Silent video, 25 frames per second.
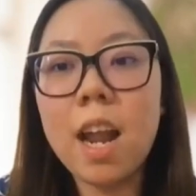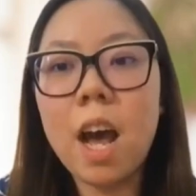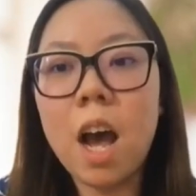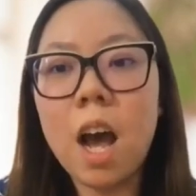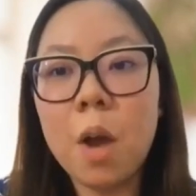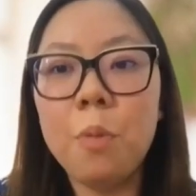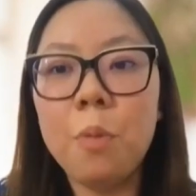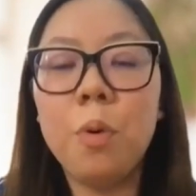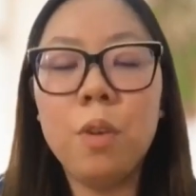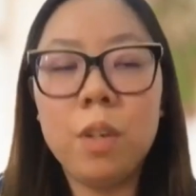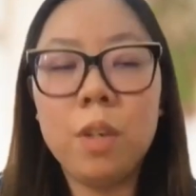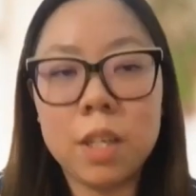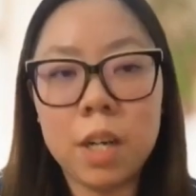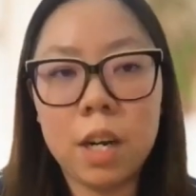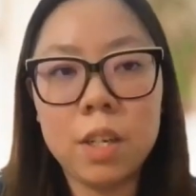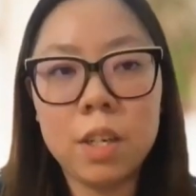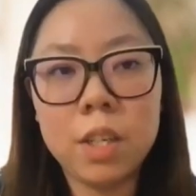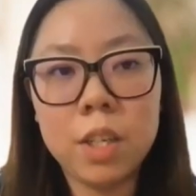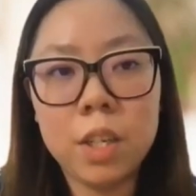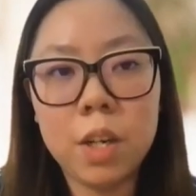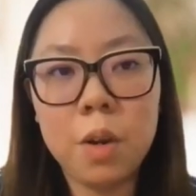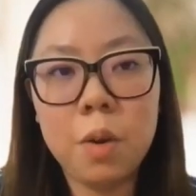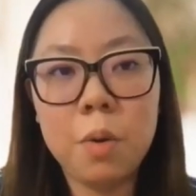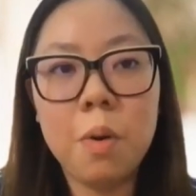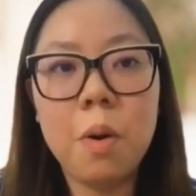I will
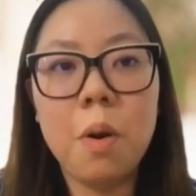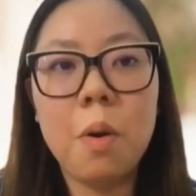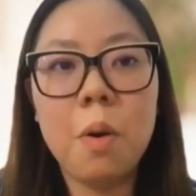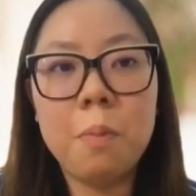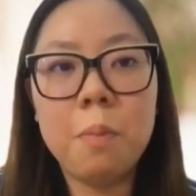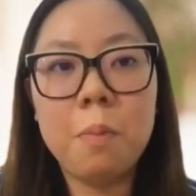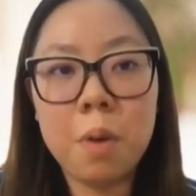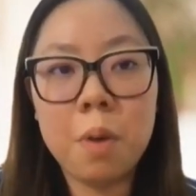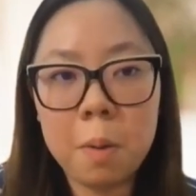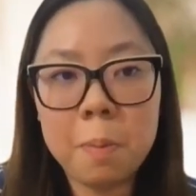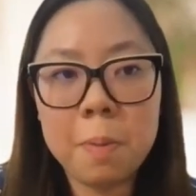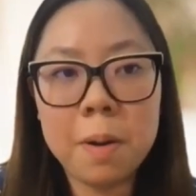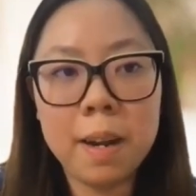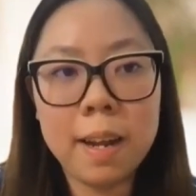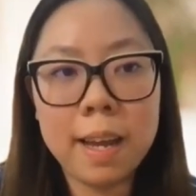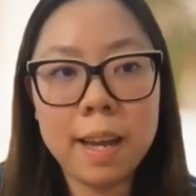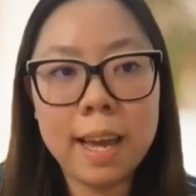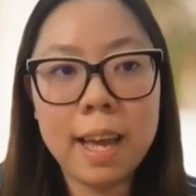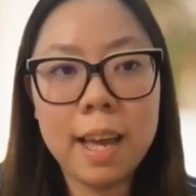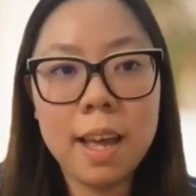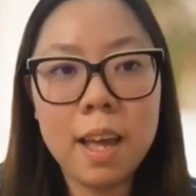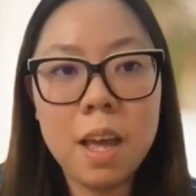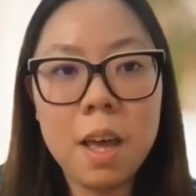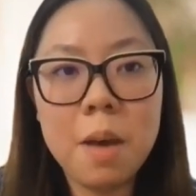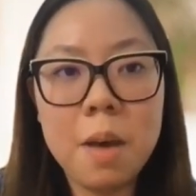judge you
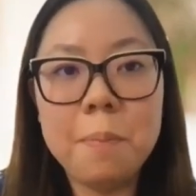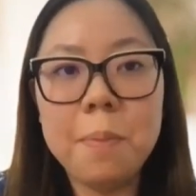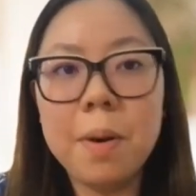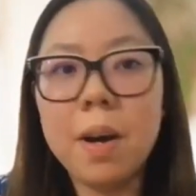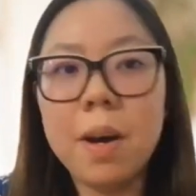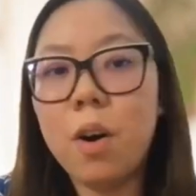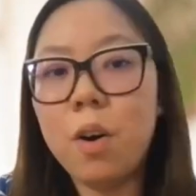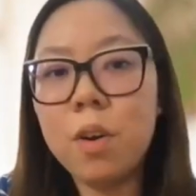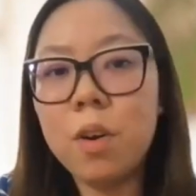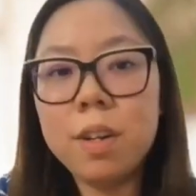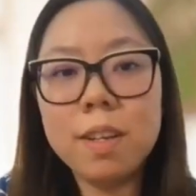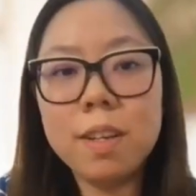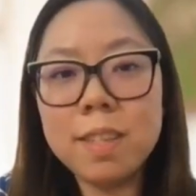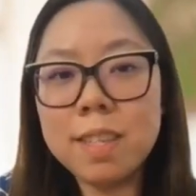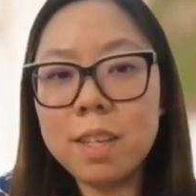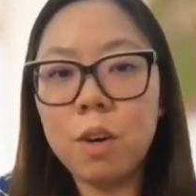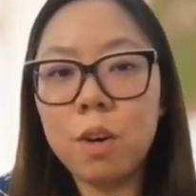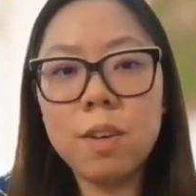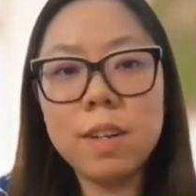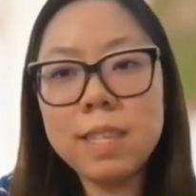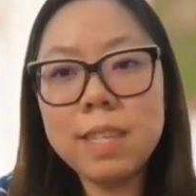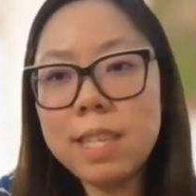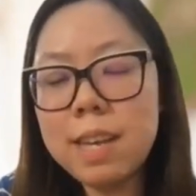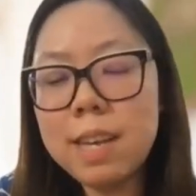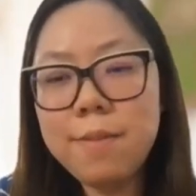properly. But on a
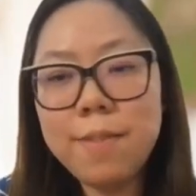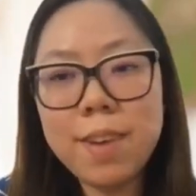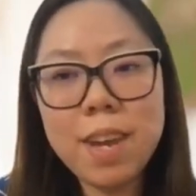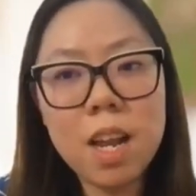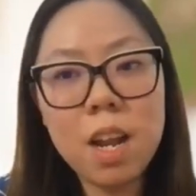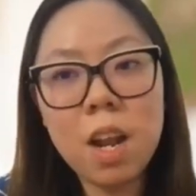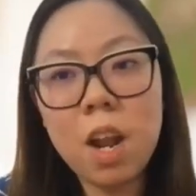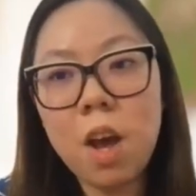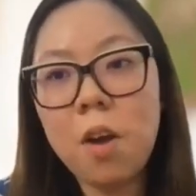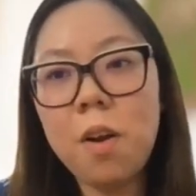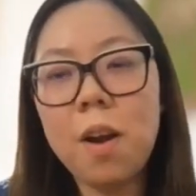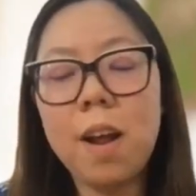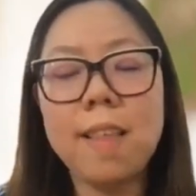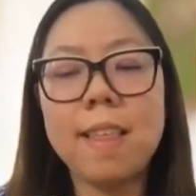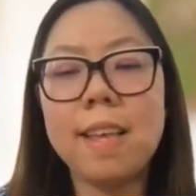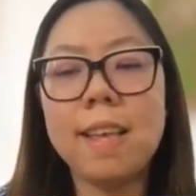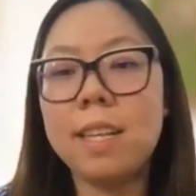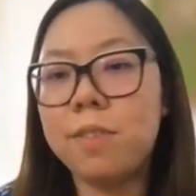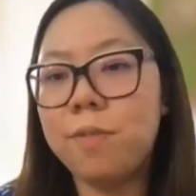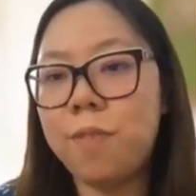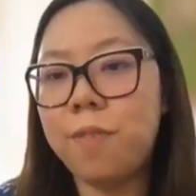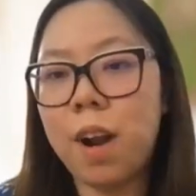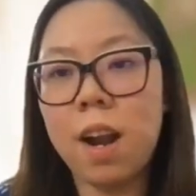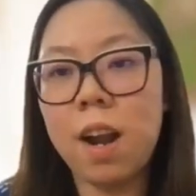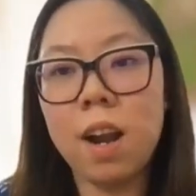CV alone, I think
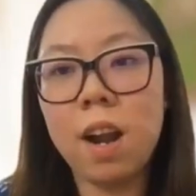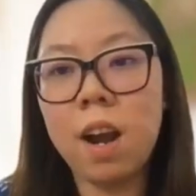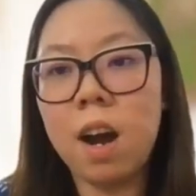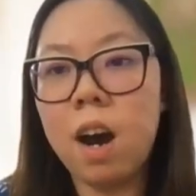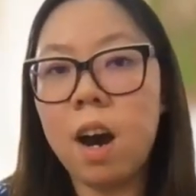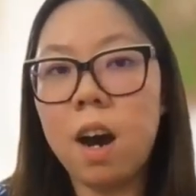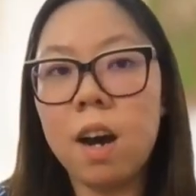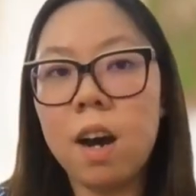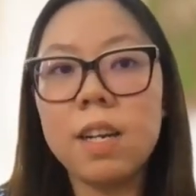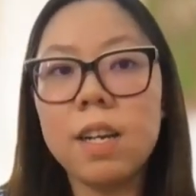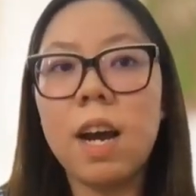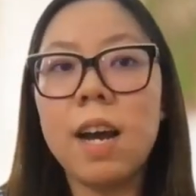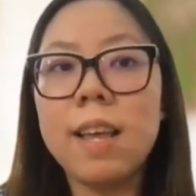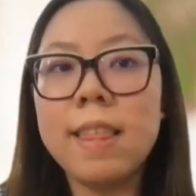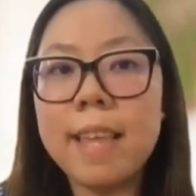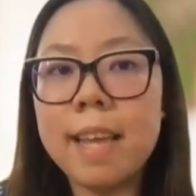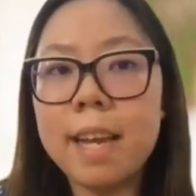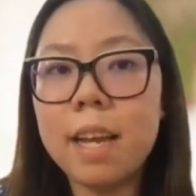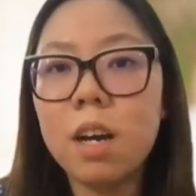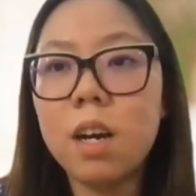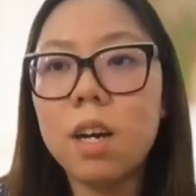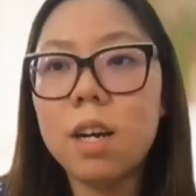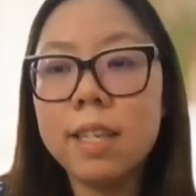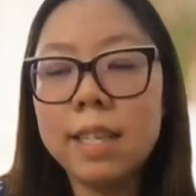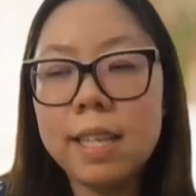it's very hard. I
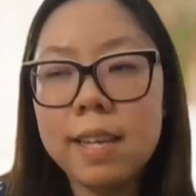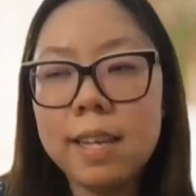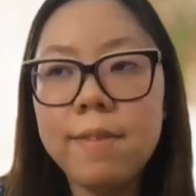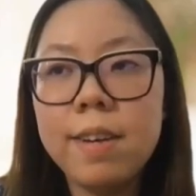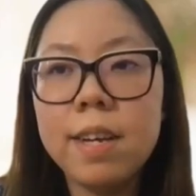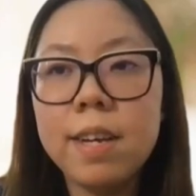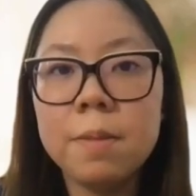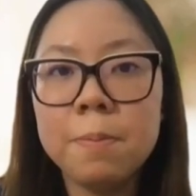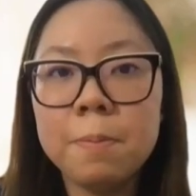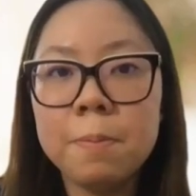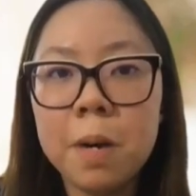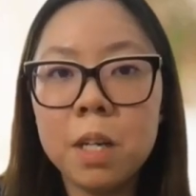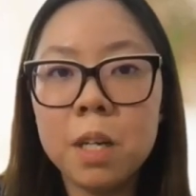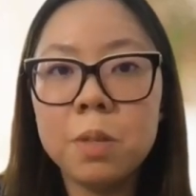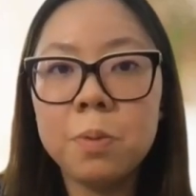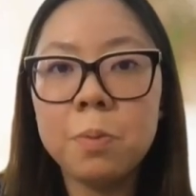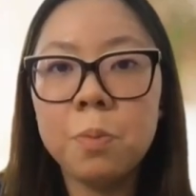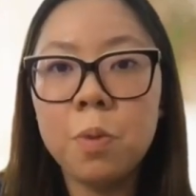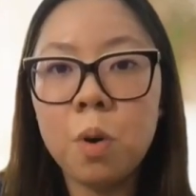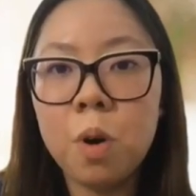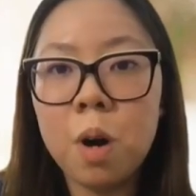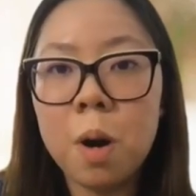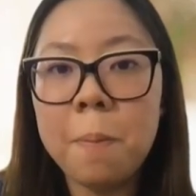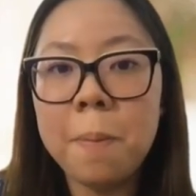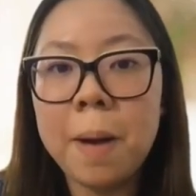think a CV is much
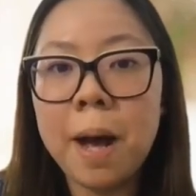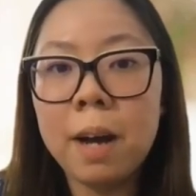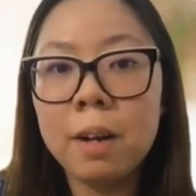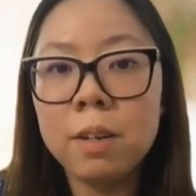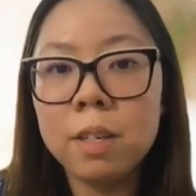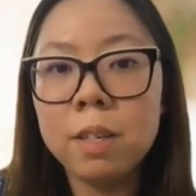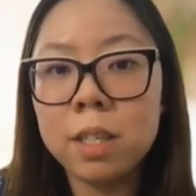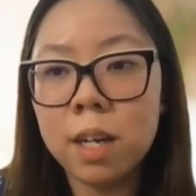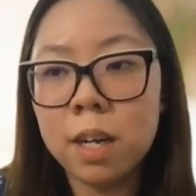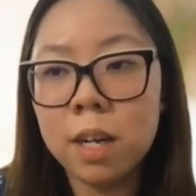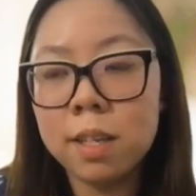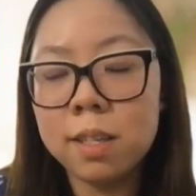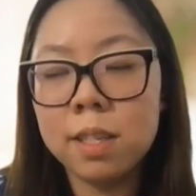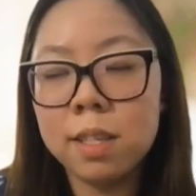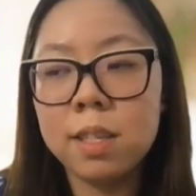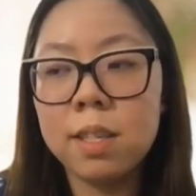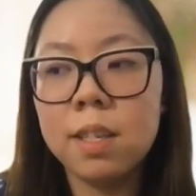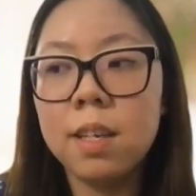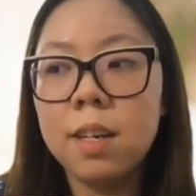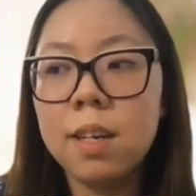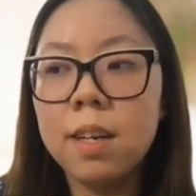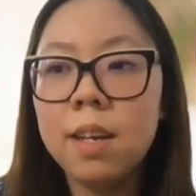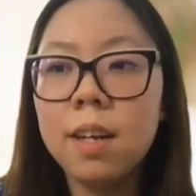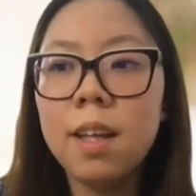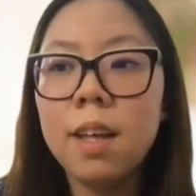more about just
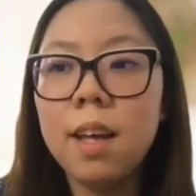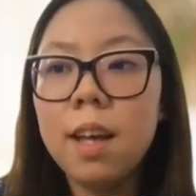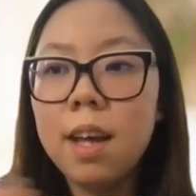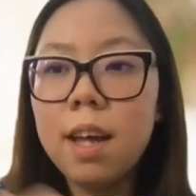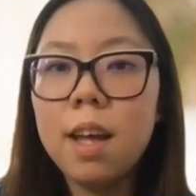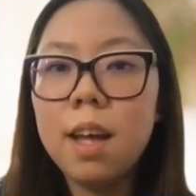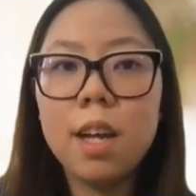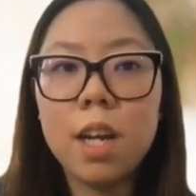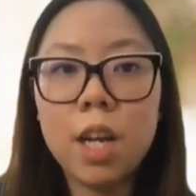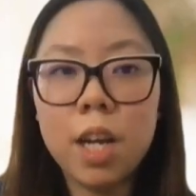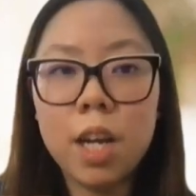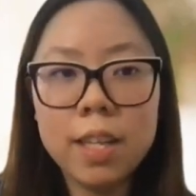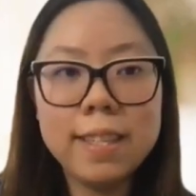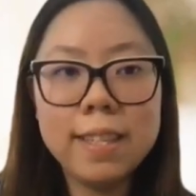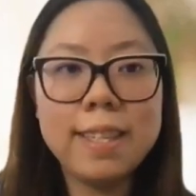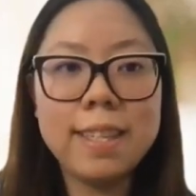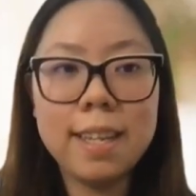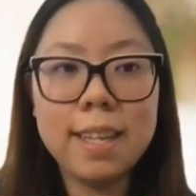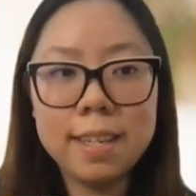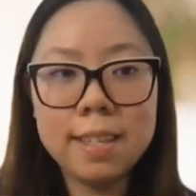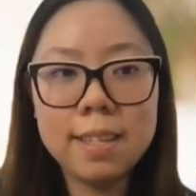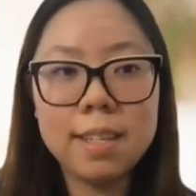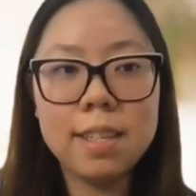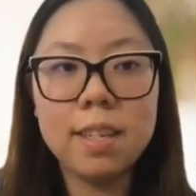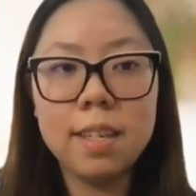
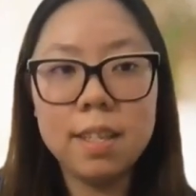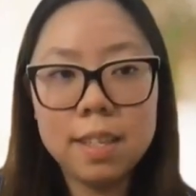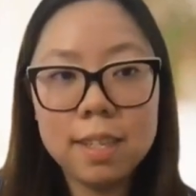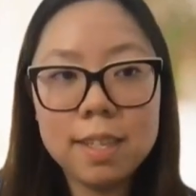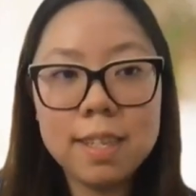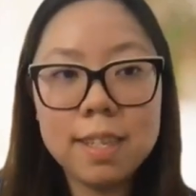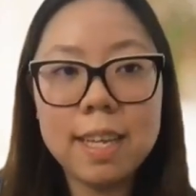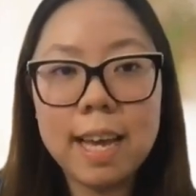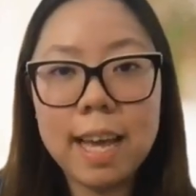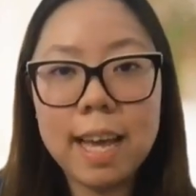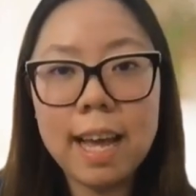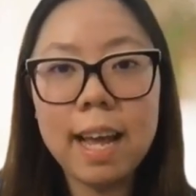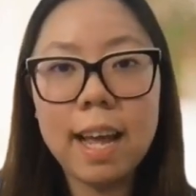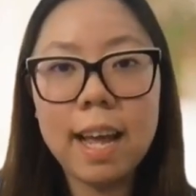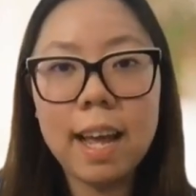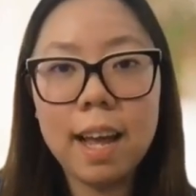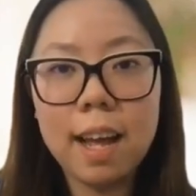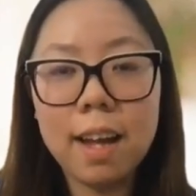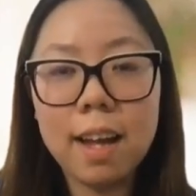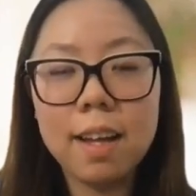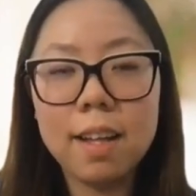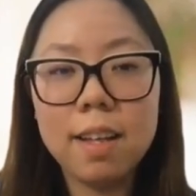consistency.